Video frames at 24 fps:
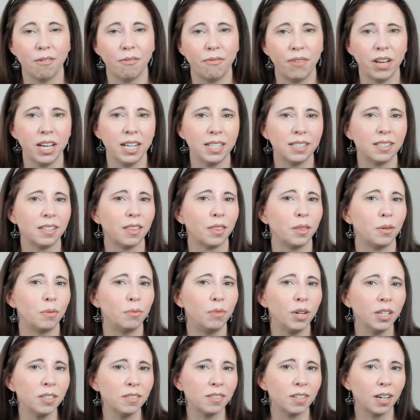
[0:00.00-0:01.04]
First, the
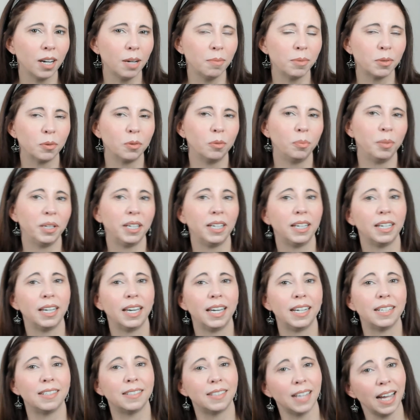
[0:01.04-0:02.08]
run types will be
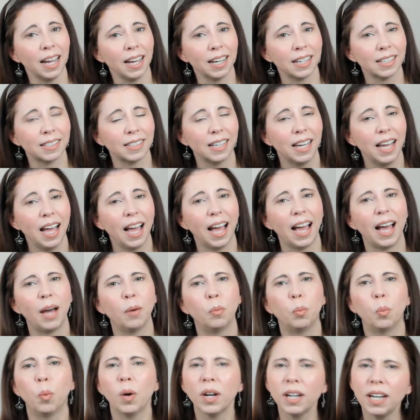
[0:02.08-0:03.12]
exact
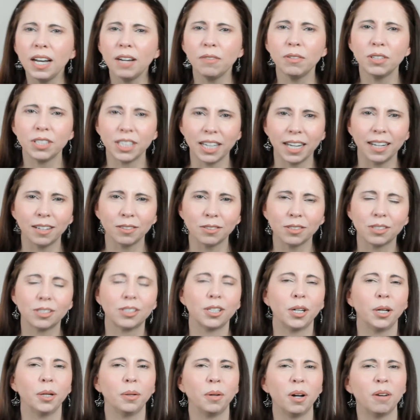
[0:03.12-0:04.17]
and one level down,
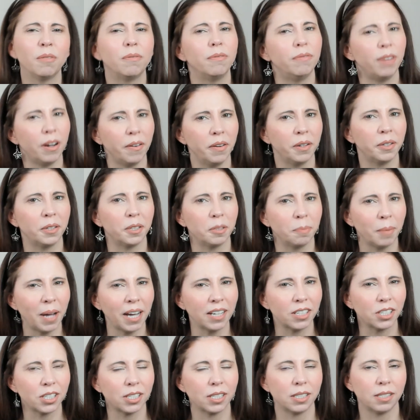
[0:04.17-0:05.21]
so a very good
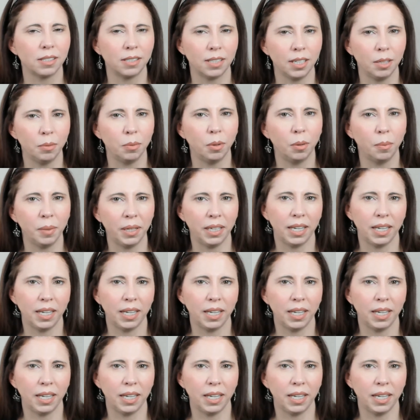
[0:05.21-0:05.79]
match to see what we